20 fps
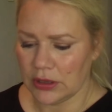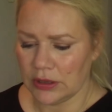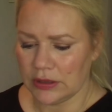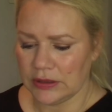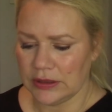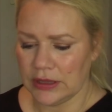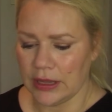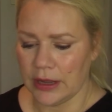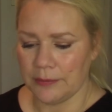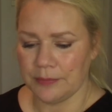
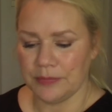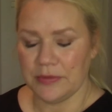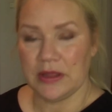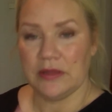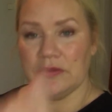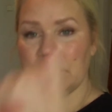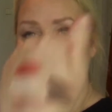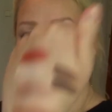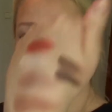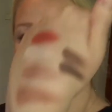Yeah,
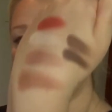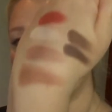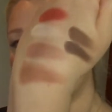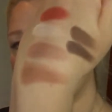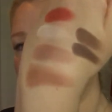they looked